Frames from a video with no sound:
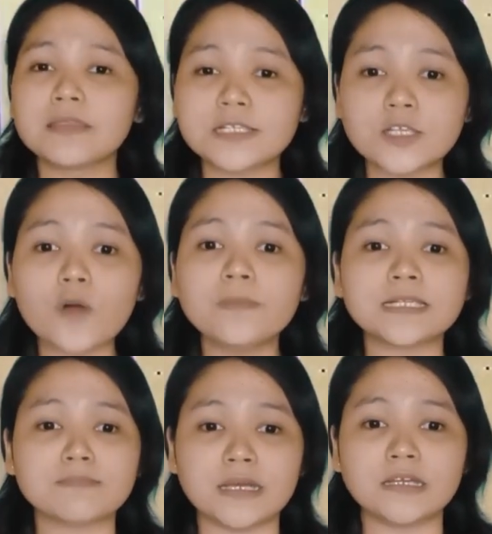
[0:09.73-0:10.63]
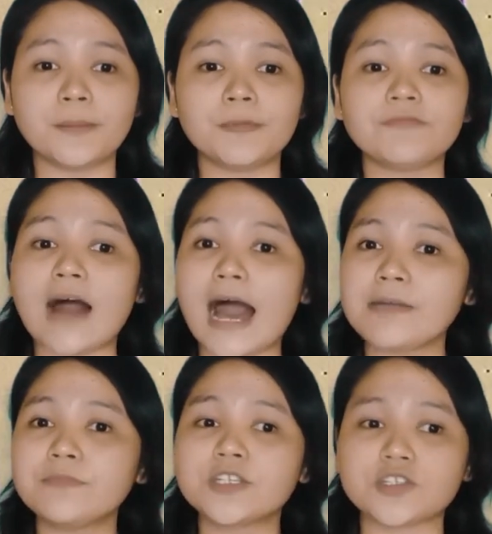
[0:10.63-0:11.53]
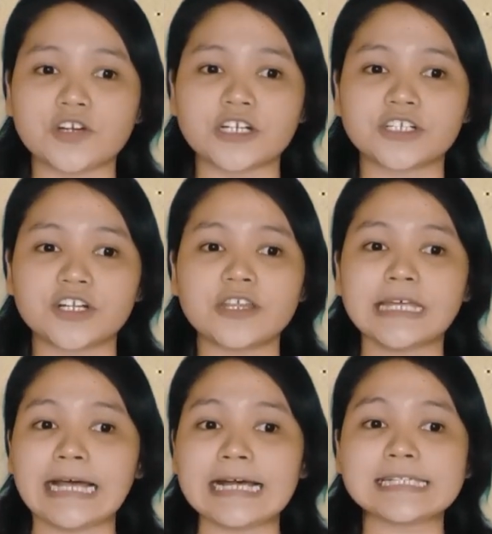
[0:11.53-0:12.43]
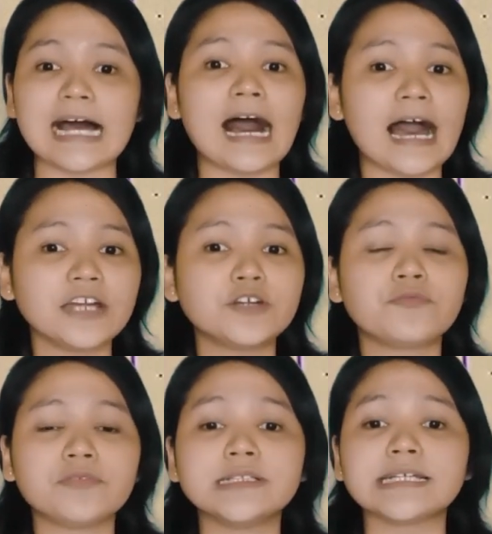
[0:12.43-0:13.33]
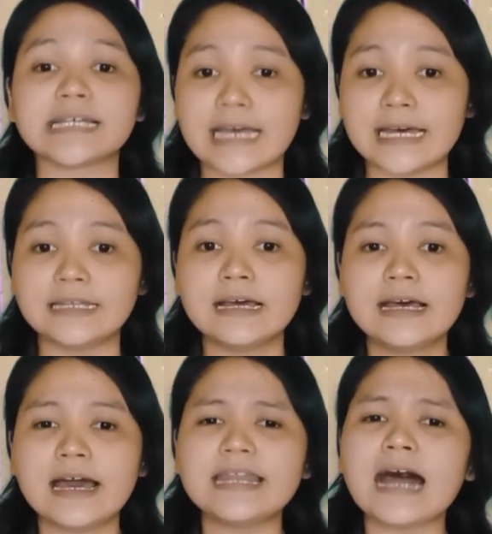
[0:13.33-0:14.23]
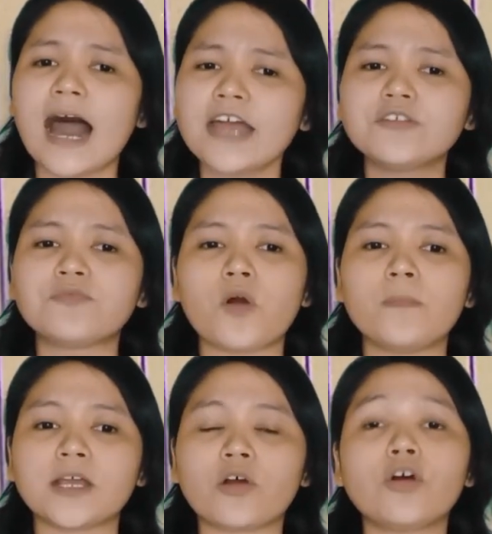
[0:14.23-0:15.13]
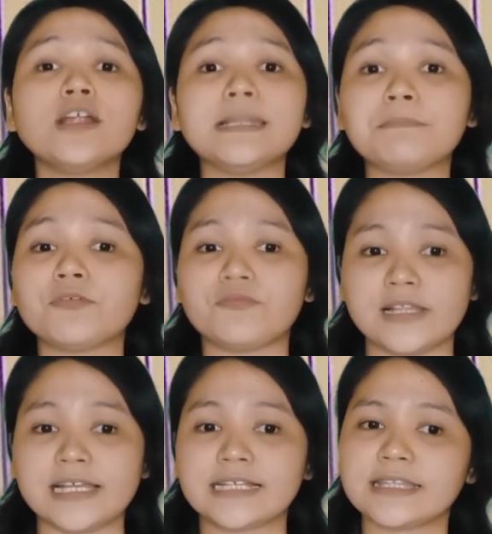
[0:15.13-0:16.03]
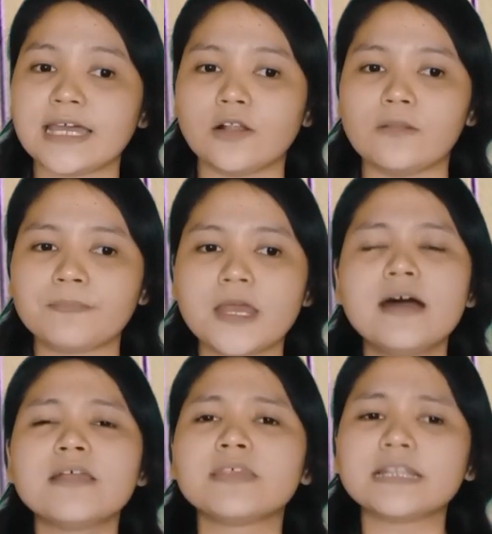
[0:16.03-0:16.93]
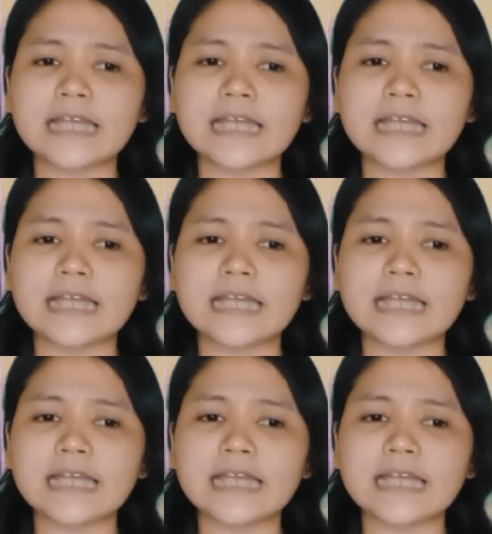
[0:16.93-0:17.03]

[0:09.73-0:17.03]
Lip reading: The soap is made up of a hybrid structure that has a hydrophilic head and a hydrophobic or lipophilic tail. The